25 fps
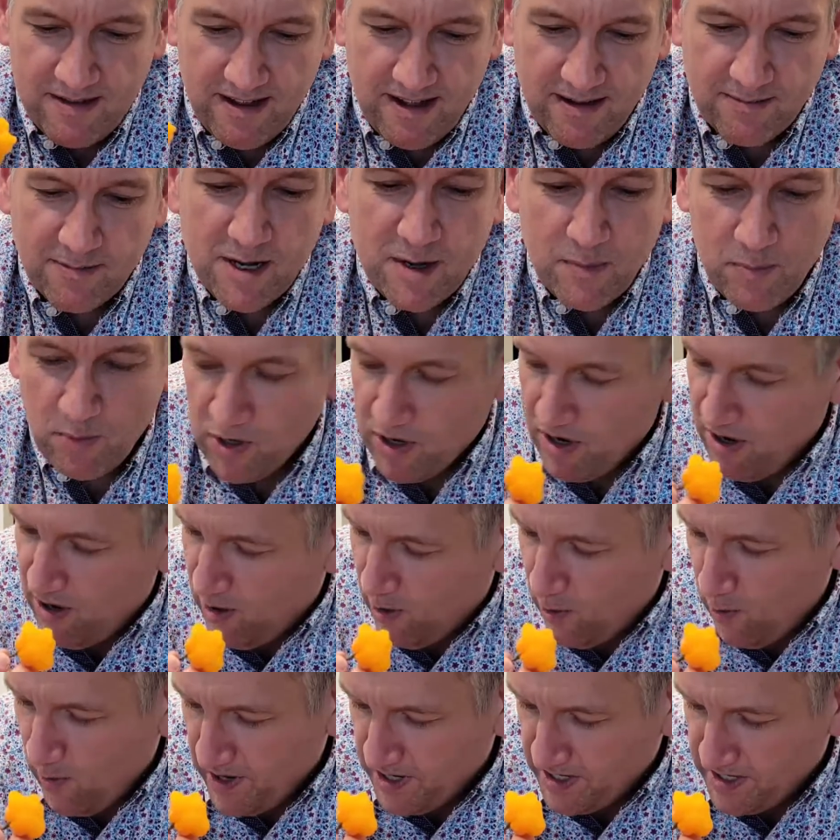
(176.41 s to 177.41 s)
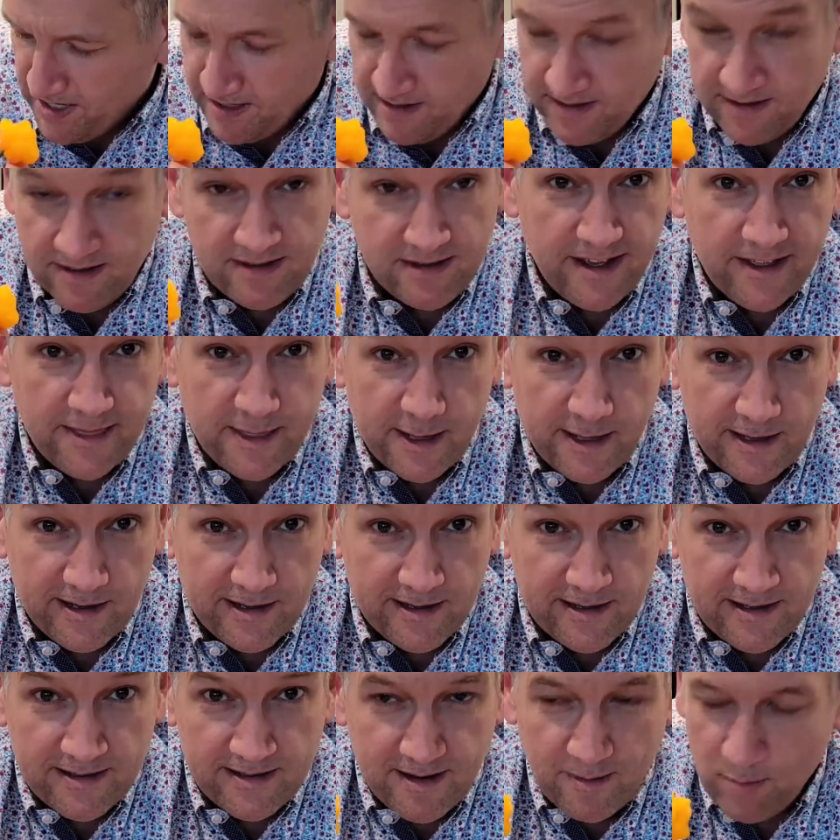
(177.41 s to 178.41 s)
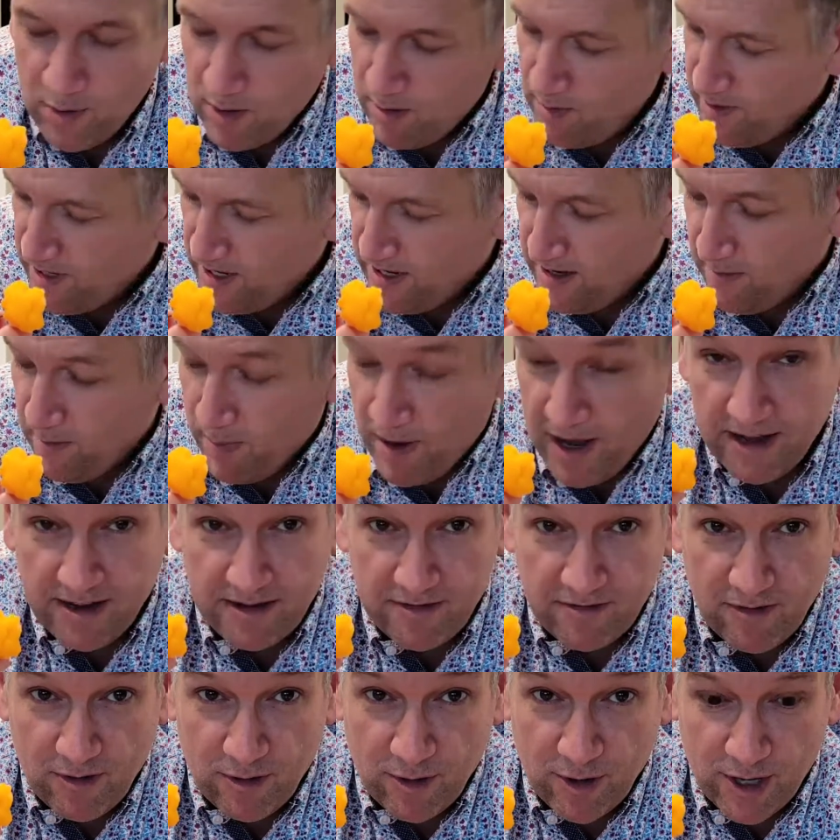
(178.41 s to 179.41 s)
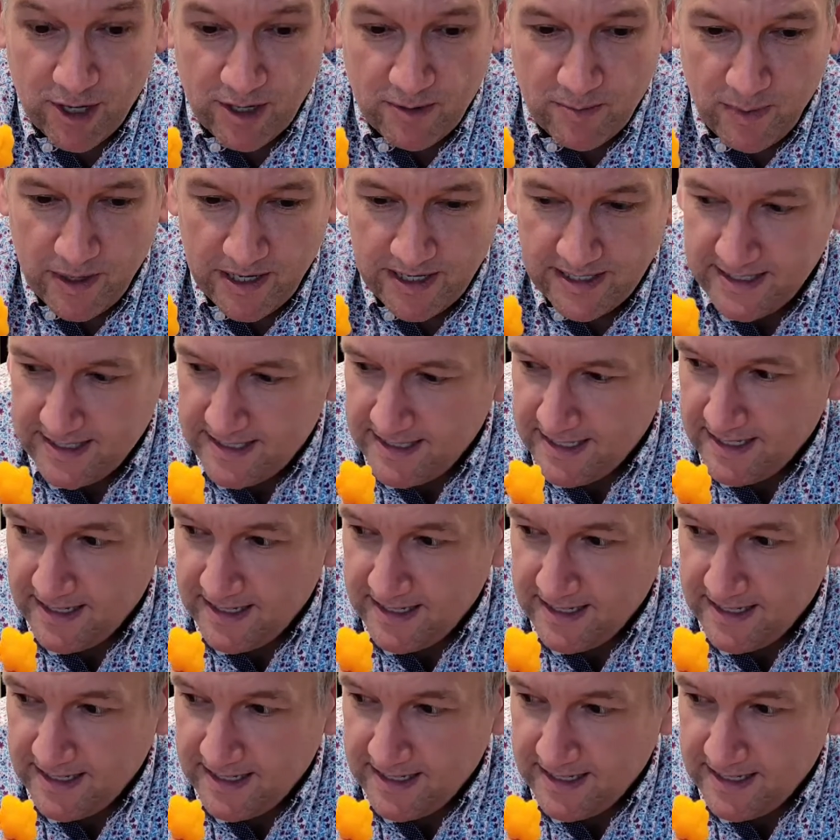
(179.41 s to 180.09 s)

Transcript: I'm going to put a whole one in. I think I'm probably going to pay for it, but